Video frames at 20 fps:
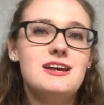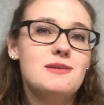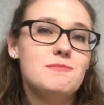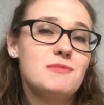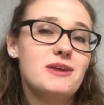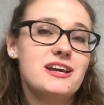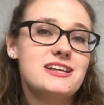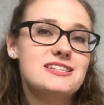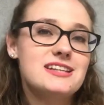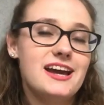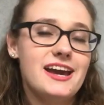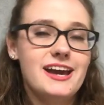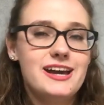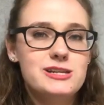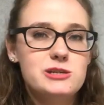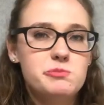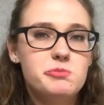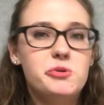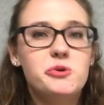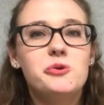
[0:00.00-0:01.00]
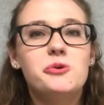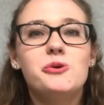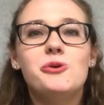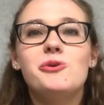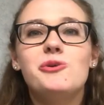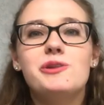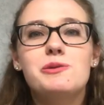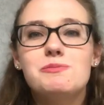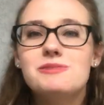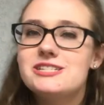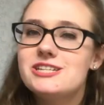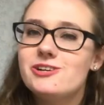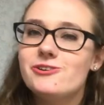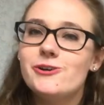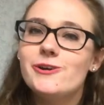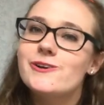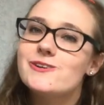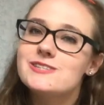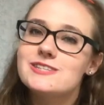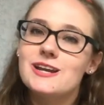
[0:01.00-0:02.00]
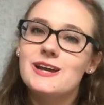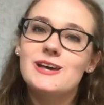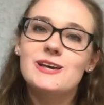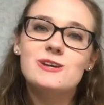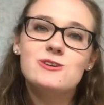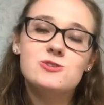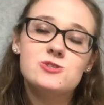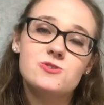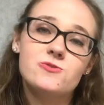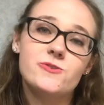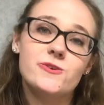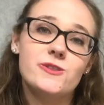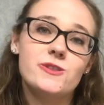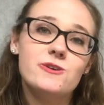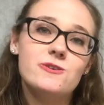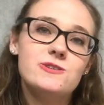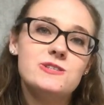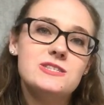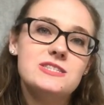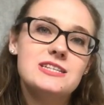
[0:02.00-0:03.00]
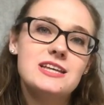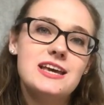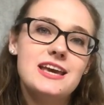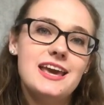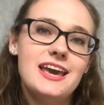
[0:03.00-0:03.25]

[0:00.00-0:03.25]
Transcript: because I had to pull the materials that I used for those